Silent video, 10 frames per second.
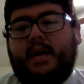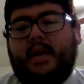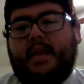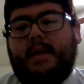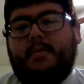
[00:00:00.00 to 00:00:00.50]

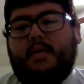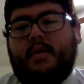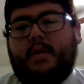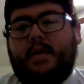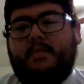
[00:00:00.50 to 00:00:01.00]
They were
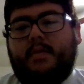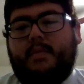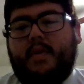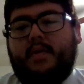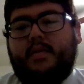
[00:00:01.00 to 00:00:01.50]
armed with
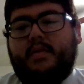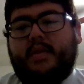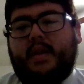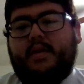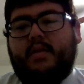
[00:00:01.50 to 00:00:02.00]
bows
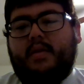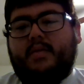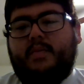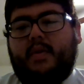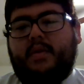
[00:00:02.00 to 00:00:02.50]
and could use
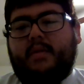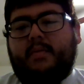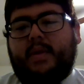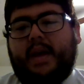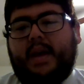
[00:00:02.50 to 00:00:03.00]
both the
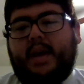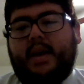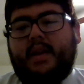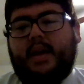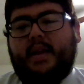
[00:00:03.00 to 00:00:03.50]
right
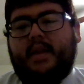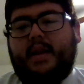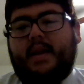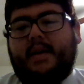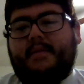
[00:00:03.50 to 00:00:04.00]
hand and the
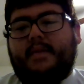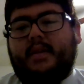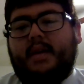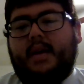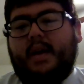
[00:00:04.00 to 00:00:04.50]
left
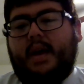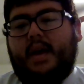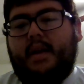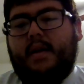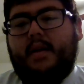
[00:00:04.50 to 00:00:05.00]

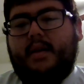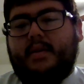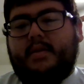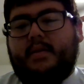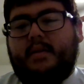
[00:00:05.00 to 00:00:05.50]
in hurling
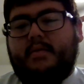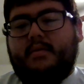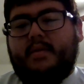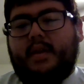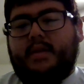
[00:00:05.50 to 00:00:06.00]

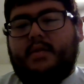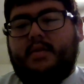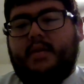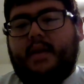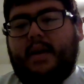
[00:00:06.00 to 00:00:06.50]
stones and
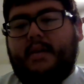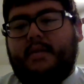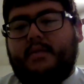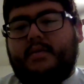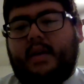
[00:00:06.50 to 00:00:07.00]
shooting
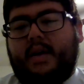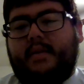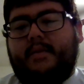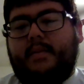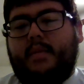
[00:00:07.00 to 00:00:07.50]
arrows out
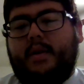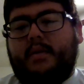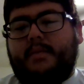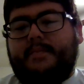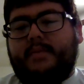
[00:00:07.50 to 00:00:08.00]
of a
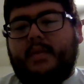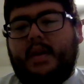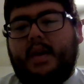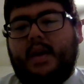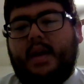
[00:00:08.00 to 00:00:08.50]
bow,
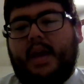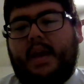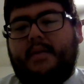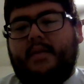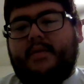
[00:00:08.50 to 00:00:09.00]

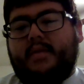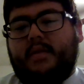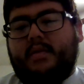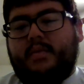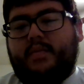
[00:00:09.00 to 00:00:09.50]
even of
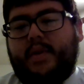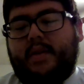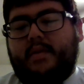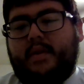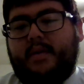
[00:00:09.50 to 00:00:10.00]
Saul's
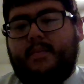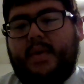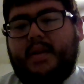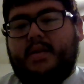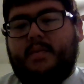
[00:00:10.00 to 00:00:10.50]
brethren of
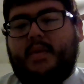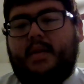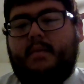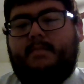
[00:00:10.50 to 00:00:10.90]
Benjamin.